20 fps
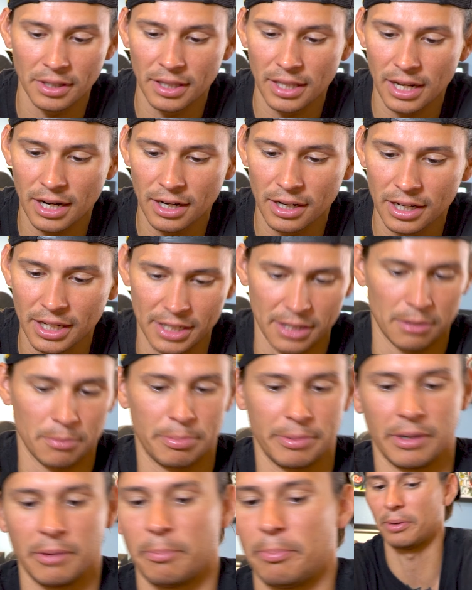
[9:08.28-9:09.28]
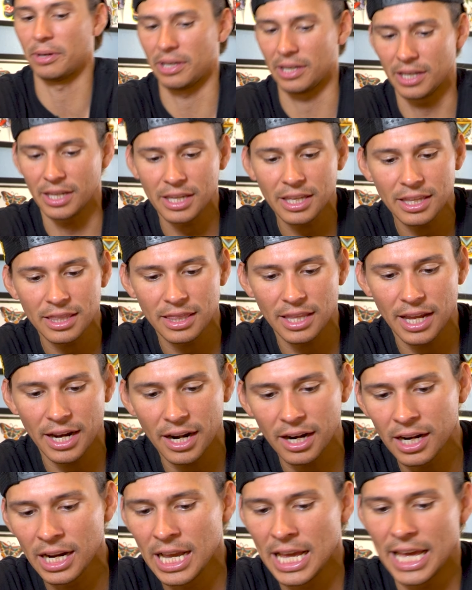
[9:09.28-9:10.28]
in there, he could have put a pink in
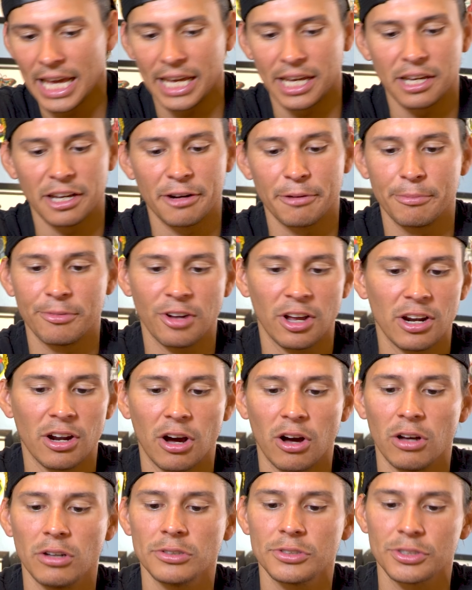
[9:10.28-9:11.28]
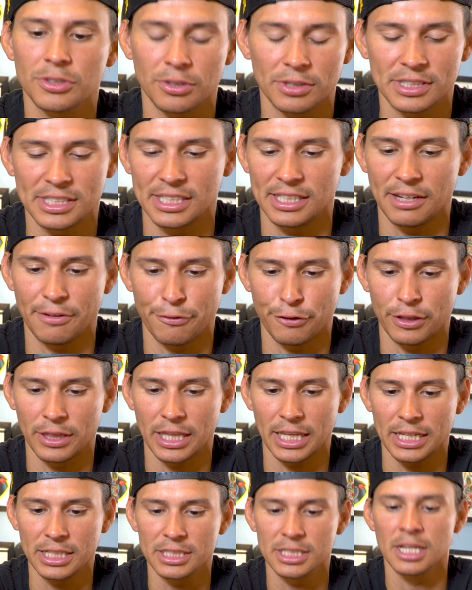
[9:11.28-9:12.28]
there, he could have done all sorts of different
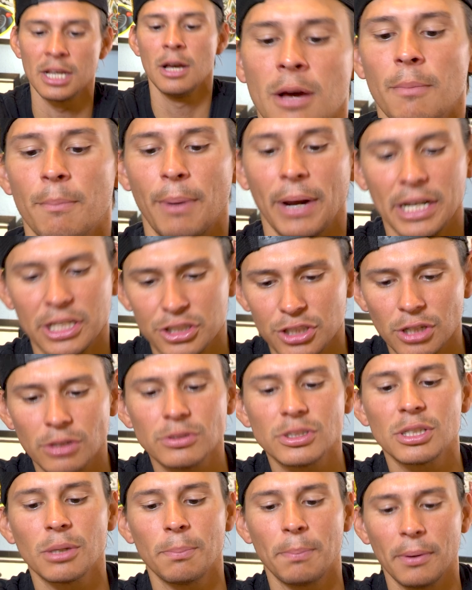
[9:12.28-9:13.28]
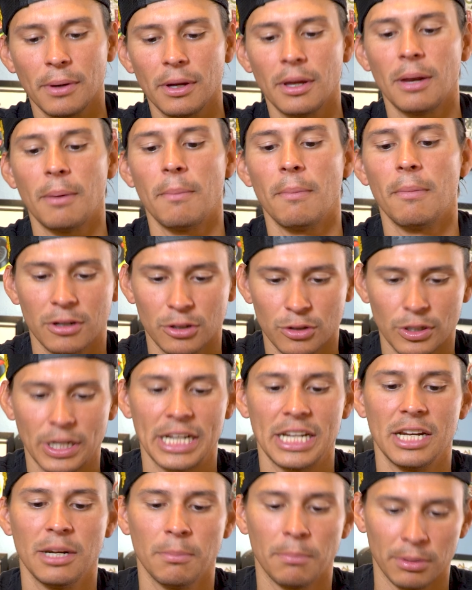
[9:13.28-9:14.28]
things, but he chose to put
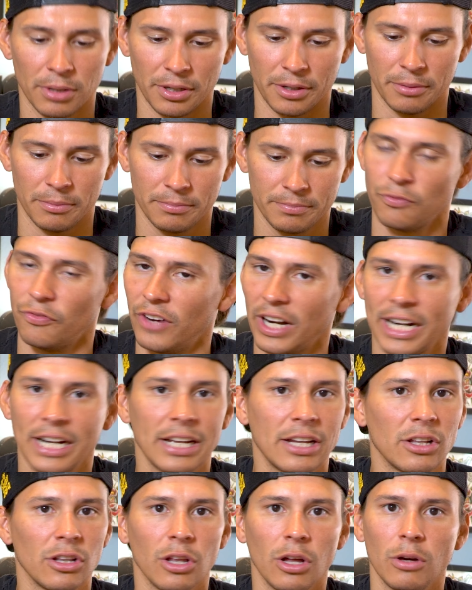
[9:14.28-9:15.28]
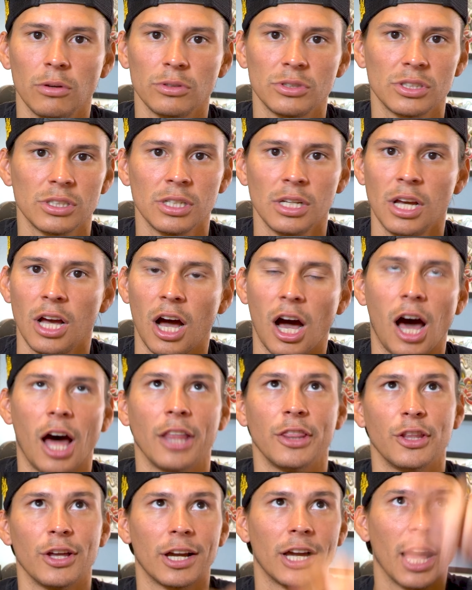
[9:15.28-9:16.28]
green and blue, very close
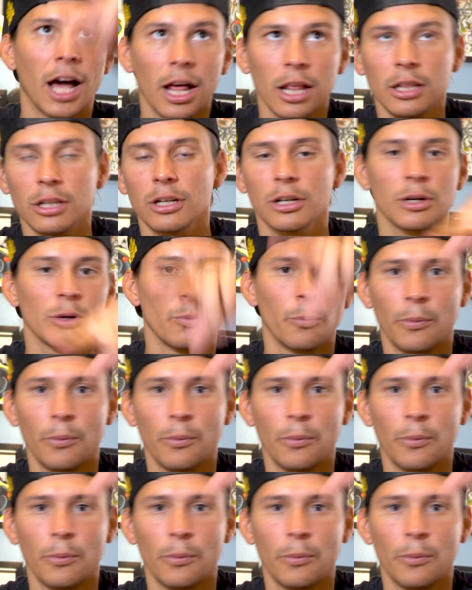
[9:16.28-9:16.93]
on the color